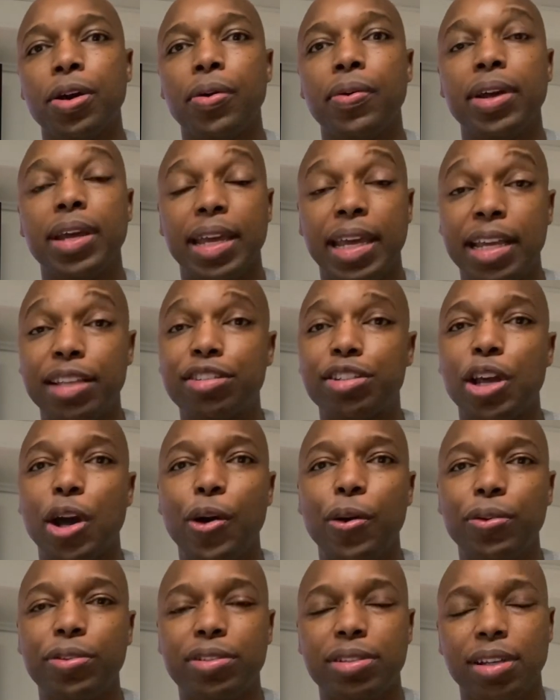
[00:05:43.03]
His
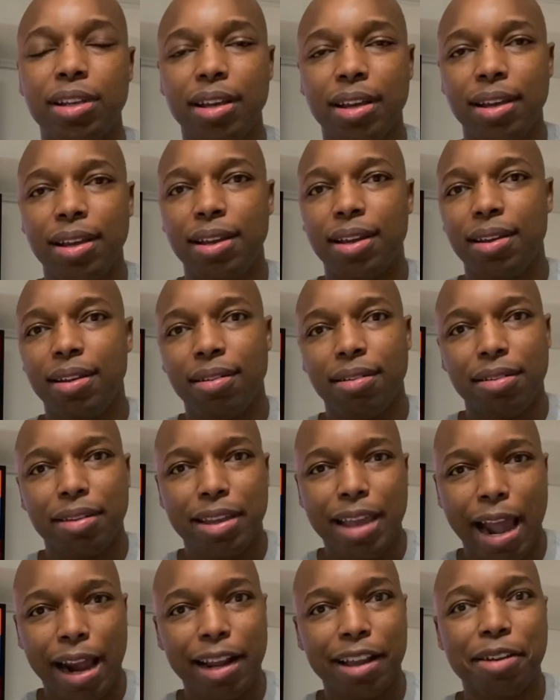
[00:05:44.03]
coach
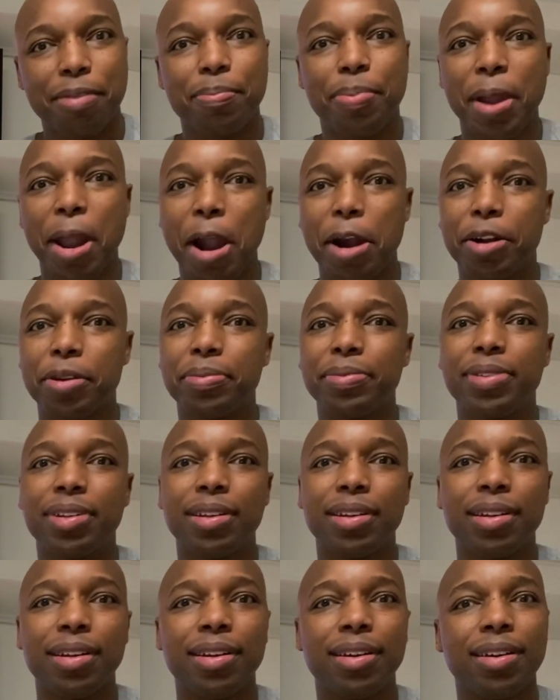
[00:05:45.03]
kind of compared him
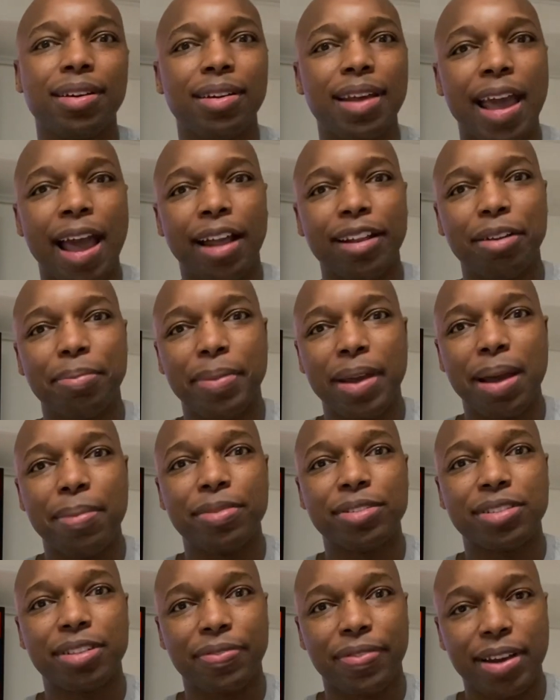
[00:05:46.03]
to
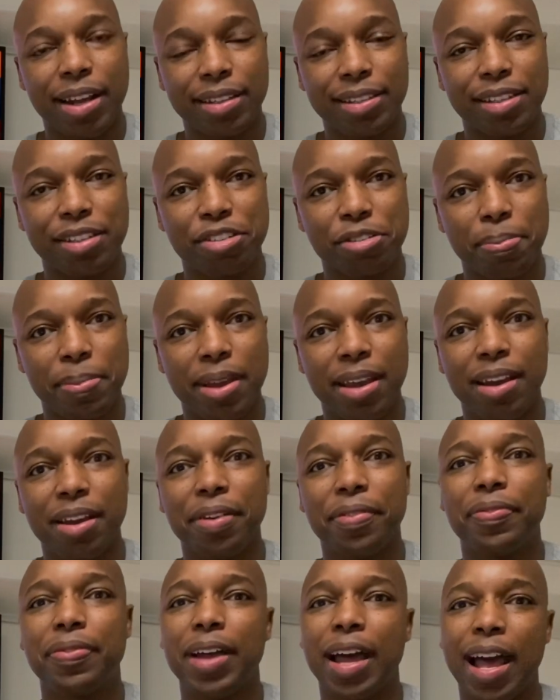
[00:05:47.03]
Alabama's Devontae
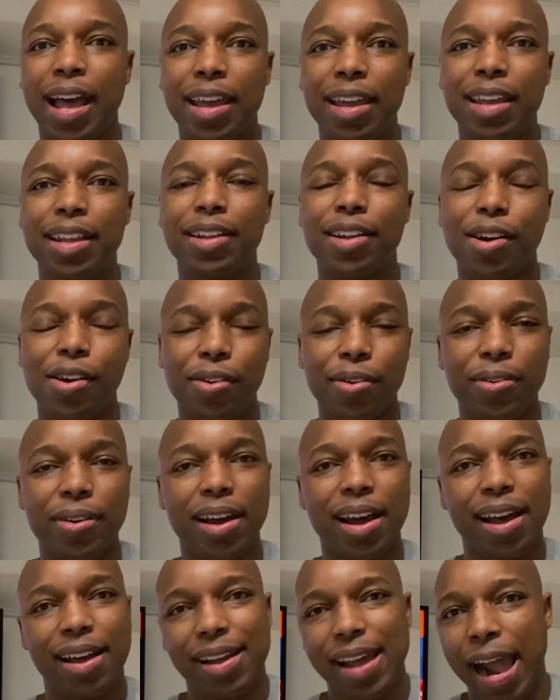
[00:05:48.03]
Smith. I
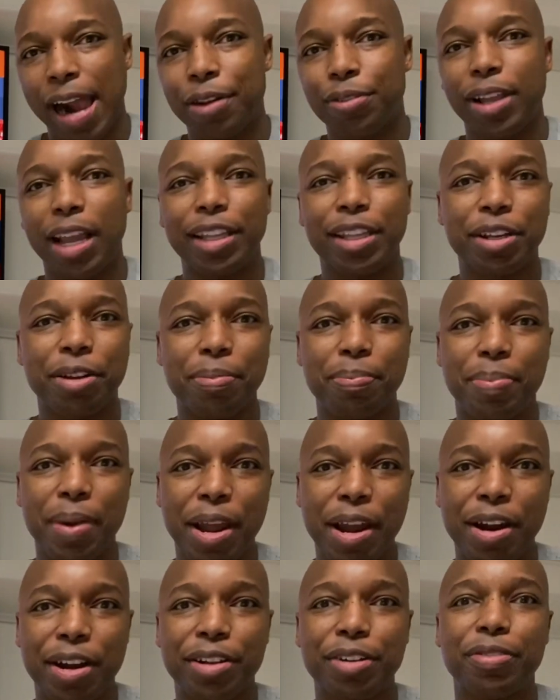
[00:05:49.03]
don't like to
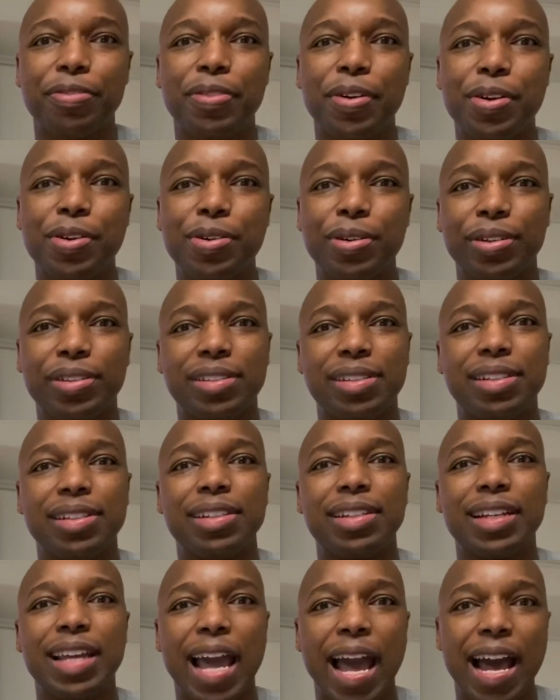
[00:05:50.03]
compare the folks
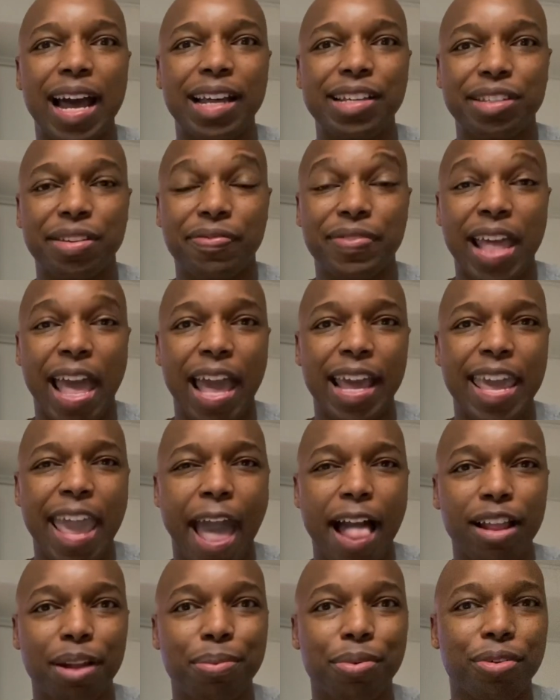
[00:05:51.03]
to guys of that
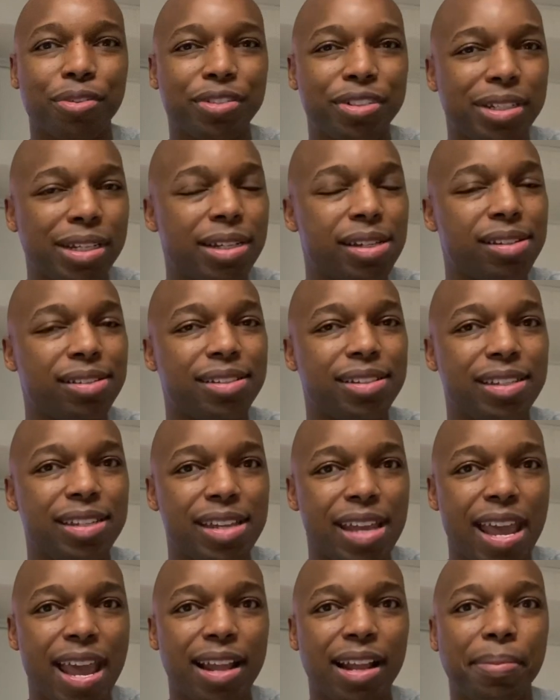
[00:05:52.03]
caliber just
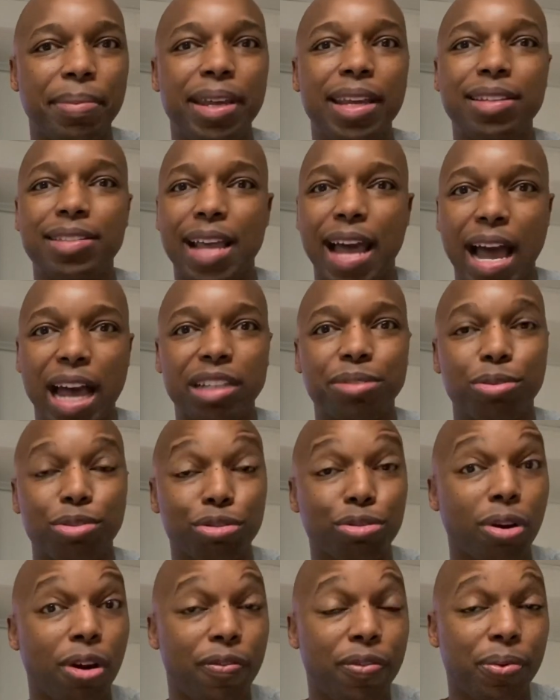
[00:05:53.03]
yet. I mean, he's a Heisman
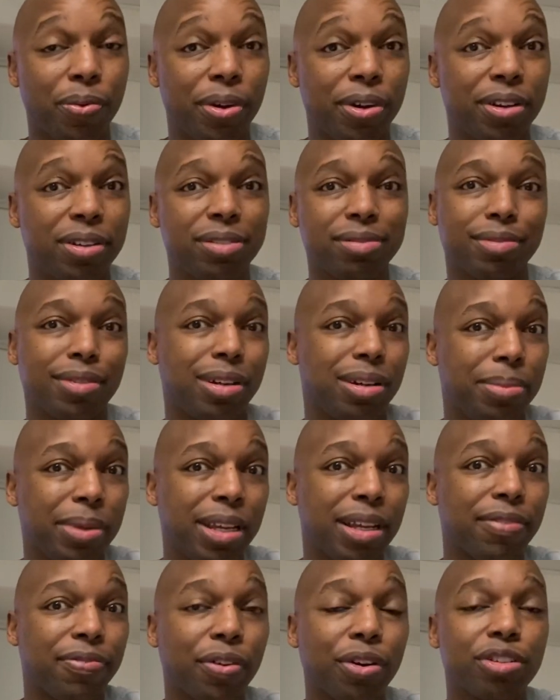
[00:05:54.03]
Trophy winner, going to be
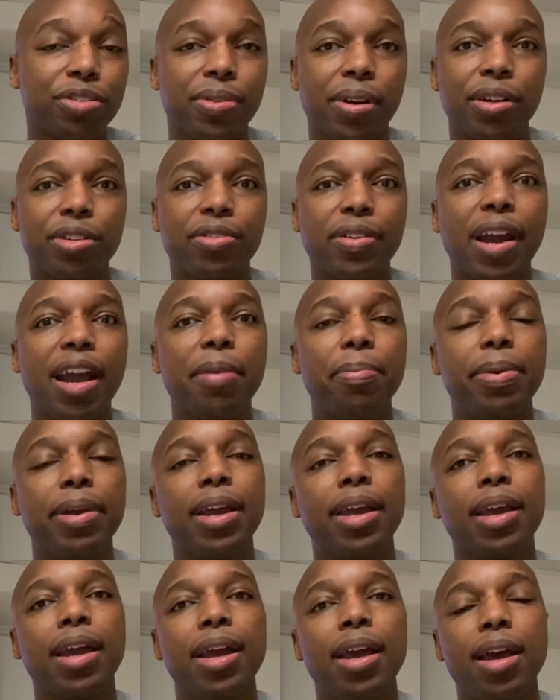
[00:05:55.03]
a first-round draft
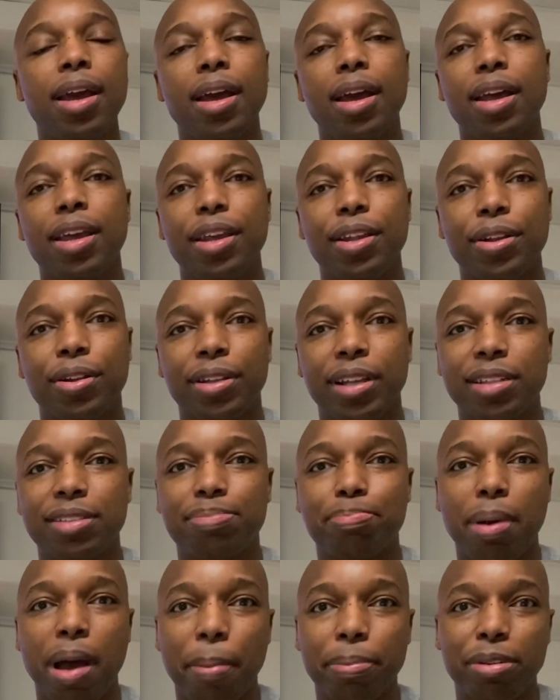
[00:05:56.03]
pick. You know, let's
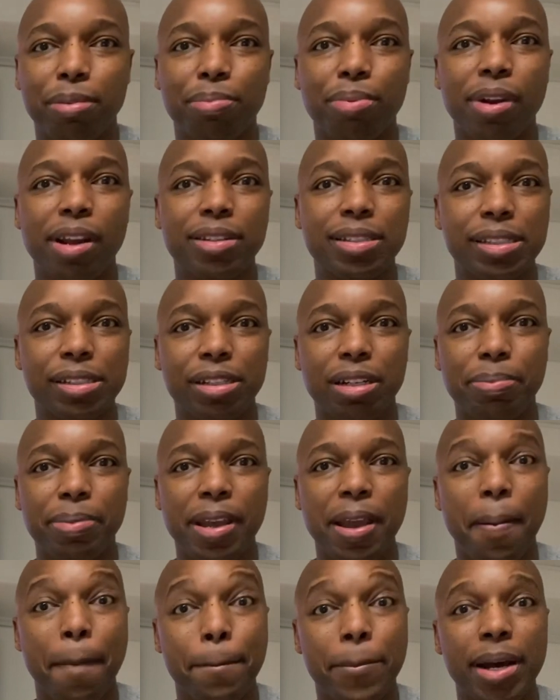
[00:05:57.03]
pump the brakes a little
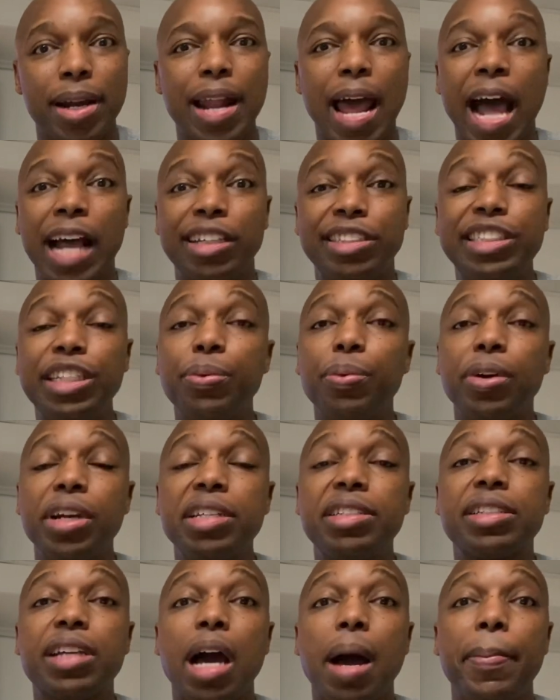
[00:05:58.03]
bit. But I see where
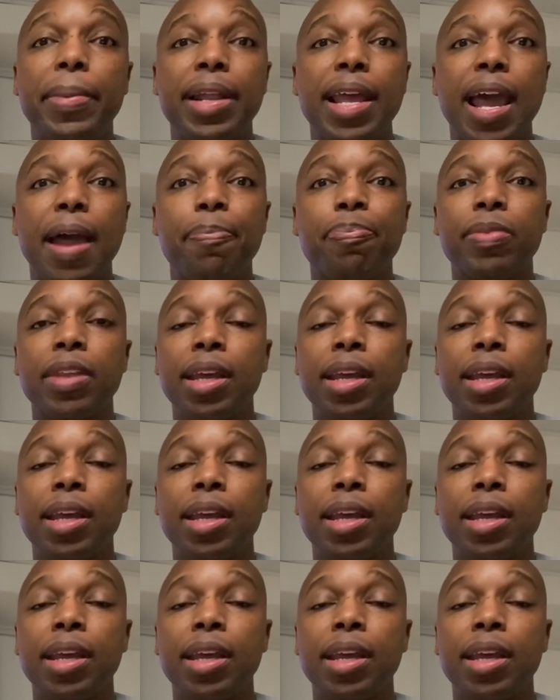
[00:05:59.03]
he's coming at.